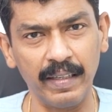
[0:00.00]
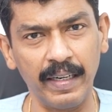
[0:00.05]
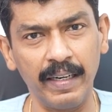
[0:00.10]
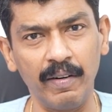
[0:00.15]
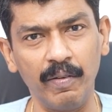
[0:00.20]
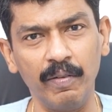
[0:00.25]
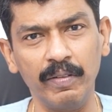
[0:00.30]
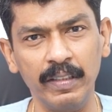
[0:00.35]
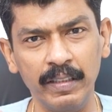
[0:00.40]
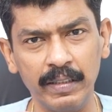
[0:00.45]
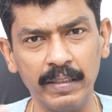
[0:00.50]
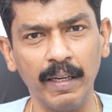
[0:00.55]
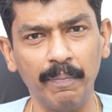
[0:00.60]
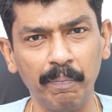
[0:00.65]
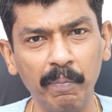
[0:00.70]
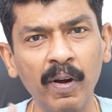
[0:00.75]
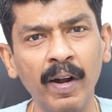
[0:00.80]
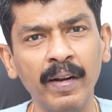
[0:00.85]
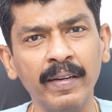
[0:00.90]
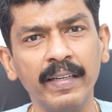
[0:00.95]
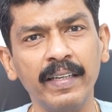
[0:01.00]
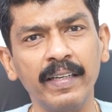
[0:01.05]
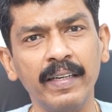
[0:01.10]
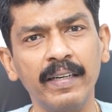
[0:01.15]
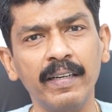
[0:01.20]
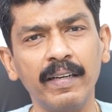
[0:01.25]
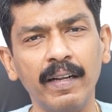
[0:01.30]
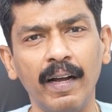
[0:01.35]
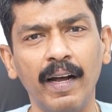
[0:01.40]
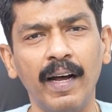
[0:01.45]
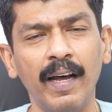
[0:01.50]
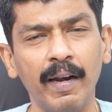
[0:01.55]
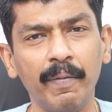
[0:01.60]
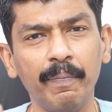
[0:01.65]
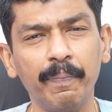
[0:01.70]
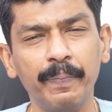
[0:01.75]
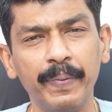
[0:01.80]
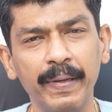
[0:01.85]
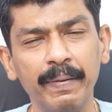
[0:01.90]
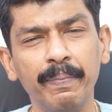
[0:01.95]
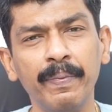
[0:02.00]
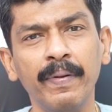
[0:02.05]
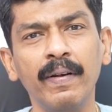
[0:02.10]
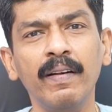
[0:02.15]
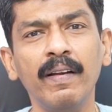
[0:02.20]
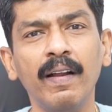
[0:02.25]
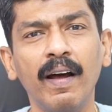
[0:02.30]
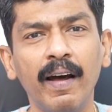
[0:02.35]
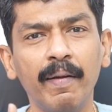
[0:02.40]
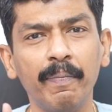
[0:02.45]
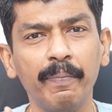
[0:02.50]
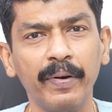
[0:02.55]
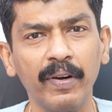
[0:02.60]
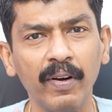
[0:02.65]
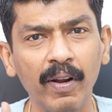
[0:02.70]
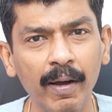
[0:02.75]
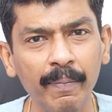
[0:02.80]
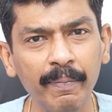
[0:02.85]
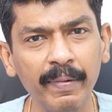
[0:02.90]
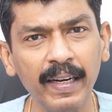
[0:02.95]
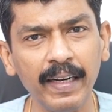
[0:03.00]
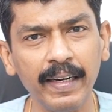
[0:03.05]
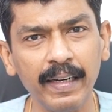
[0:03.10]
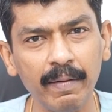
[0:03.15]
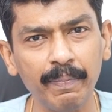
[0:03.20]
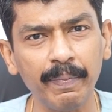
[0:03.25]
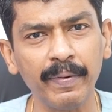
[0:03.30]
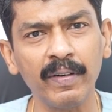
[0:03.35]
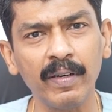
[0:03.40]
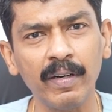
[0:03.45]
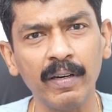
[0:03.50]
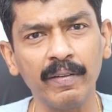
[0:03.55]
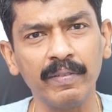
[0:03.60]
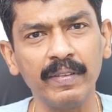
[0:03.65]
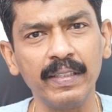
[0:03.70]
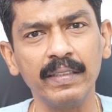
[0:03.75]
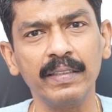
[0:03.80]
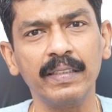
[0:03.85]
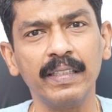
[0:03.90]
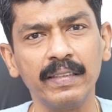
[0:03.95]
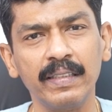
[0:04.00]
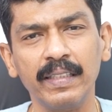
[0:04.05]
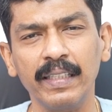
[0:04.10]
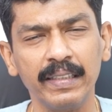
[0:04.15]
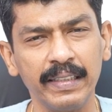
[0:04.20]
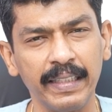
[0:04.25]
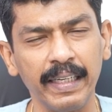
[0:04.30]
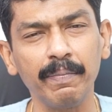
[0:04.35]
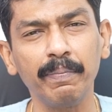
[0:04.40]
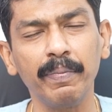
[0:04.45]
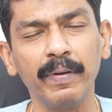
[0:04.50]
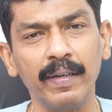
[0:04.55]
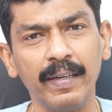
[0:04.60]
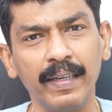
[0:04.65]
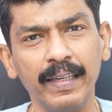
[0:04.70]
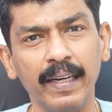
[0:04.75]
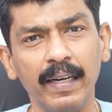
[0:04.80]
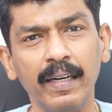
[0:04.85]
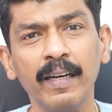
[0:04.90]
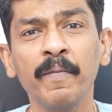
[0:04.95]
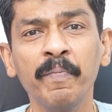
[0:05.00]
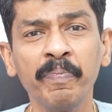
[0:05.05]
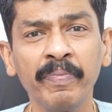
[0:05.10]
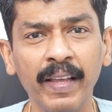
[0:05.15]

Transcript: And I know in subcontinent, our people are predominantly dependent on this as their staple diet.